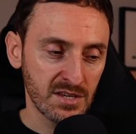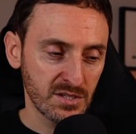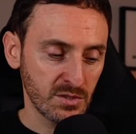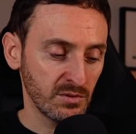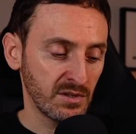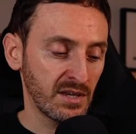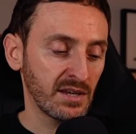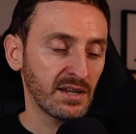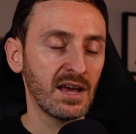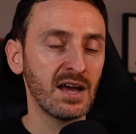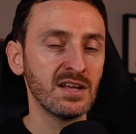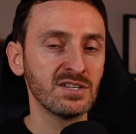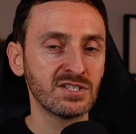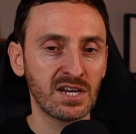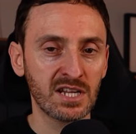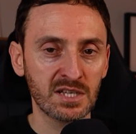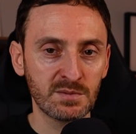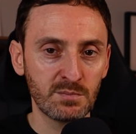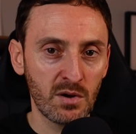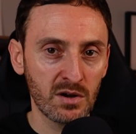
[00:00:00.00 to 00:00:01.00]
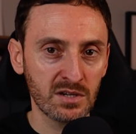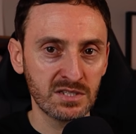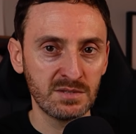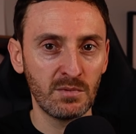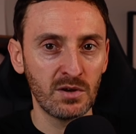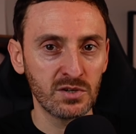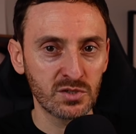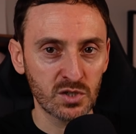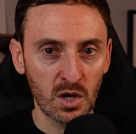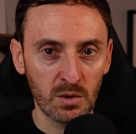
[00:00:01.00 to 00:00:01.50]
So get Nginx proxy
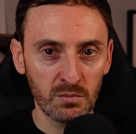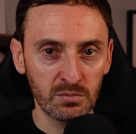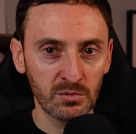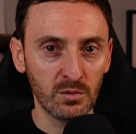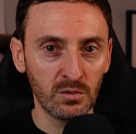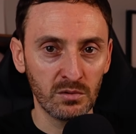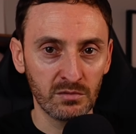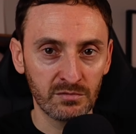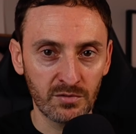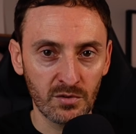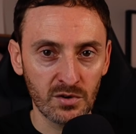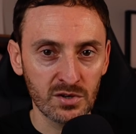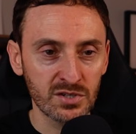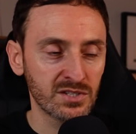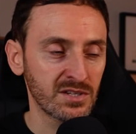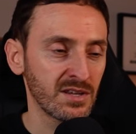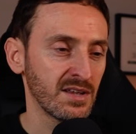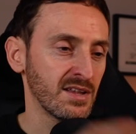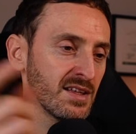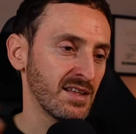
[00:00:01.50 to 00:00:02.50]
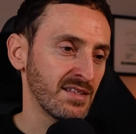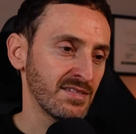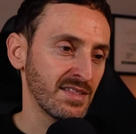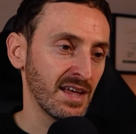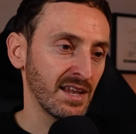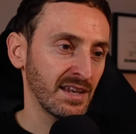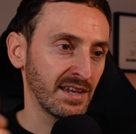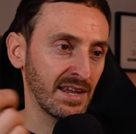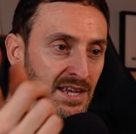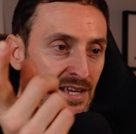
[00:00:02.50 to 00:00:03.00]
manager up and going first.
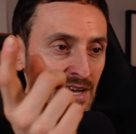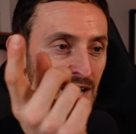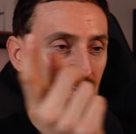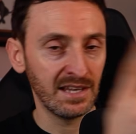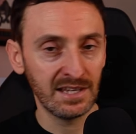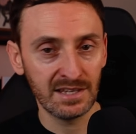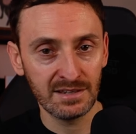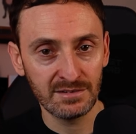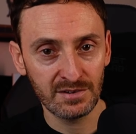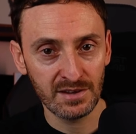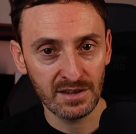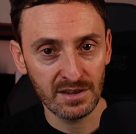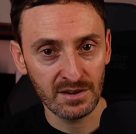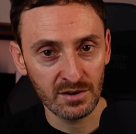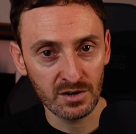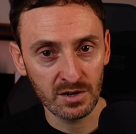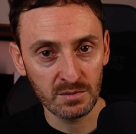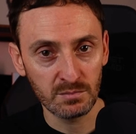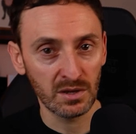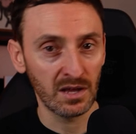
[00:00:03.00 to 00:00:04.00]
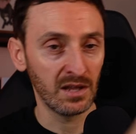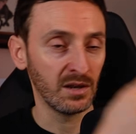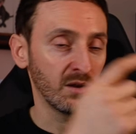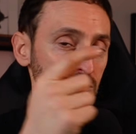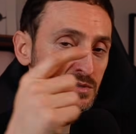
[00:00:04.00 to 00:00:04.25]
That link I'll leave here, but I'll